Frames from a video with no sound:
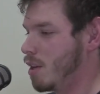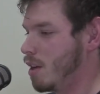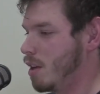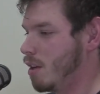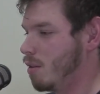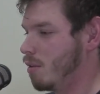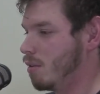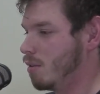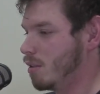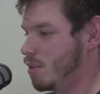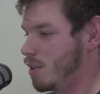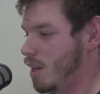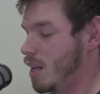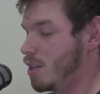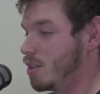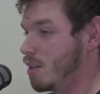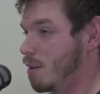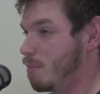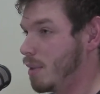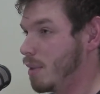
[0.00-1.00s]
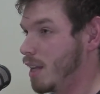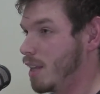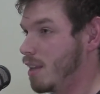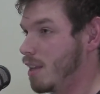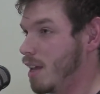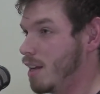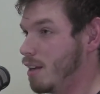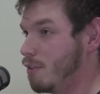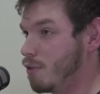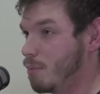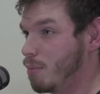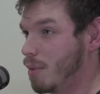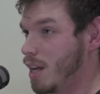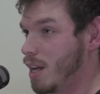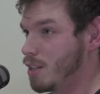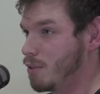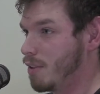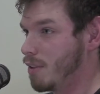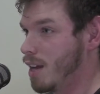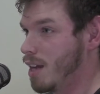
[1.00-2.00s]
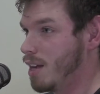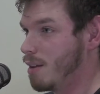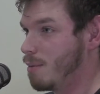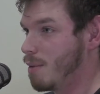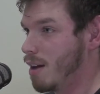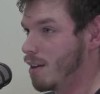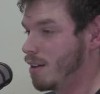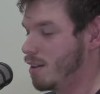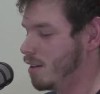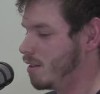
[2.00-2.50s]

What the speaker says: I'll say something and then if the players forget about it,